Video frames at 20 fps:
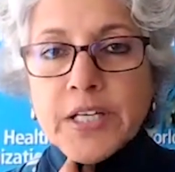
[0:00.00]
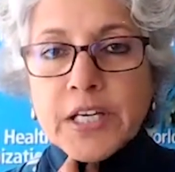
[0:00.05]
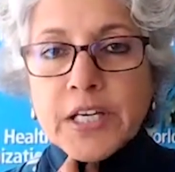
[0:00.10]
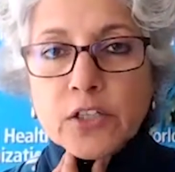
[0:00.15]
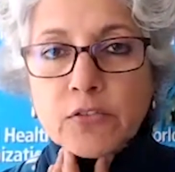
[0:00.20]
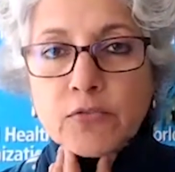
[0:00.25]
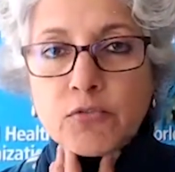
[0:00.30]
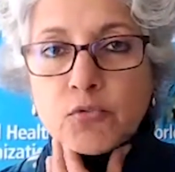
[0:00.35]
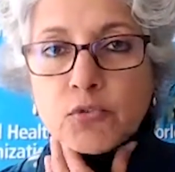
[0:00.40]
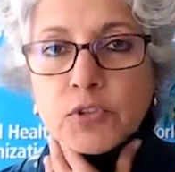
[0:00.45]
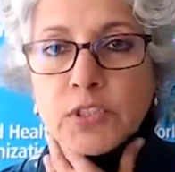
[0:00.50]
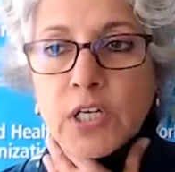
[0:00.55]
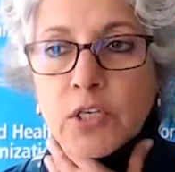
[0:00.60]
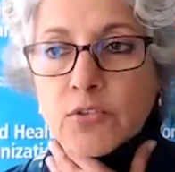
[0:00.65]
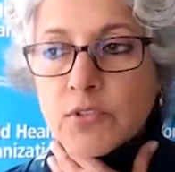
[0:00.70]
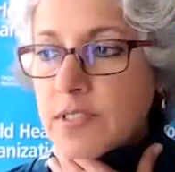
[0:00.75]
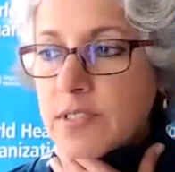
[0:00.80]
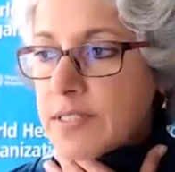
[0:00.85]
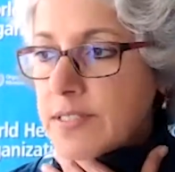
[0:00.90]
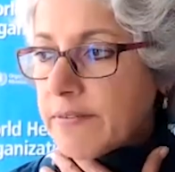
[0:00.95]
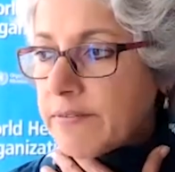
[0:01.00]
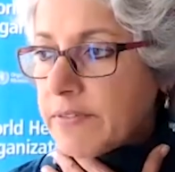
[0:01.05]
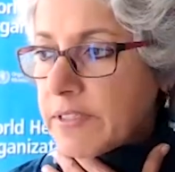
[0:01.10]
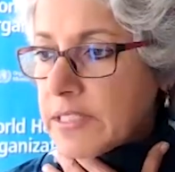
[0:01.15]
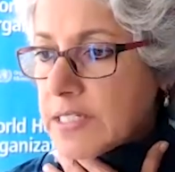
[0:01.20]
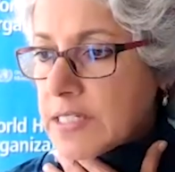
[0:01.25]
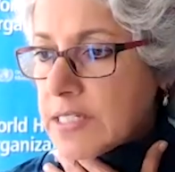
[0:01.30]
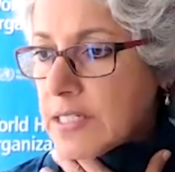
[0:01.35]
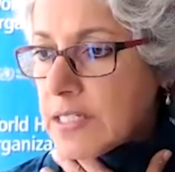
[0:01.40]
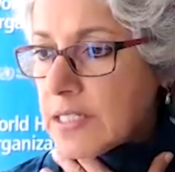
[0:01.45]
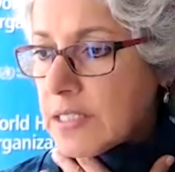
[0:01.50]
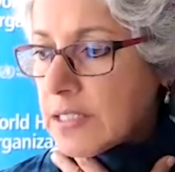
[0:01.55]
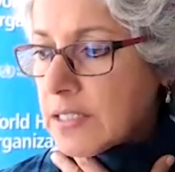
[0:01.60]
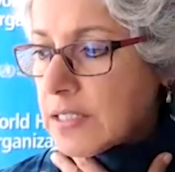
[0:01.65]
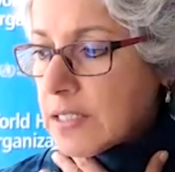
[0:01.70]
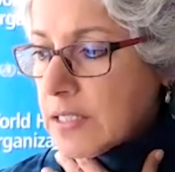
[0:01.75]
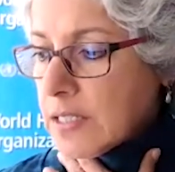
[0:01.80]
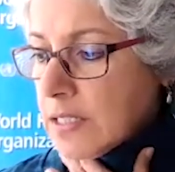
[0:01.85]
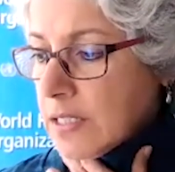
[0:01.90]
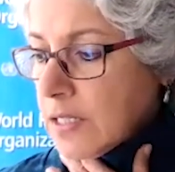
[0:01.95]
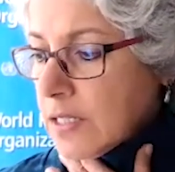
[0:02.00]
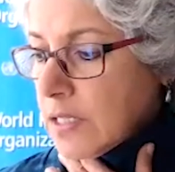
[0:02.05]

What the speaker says: end of 2017,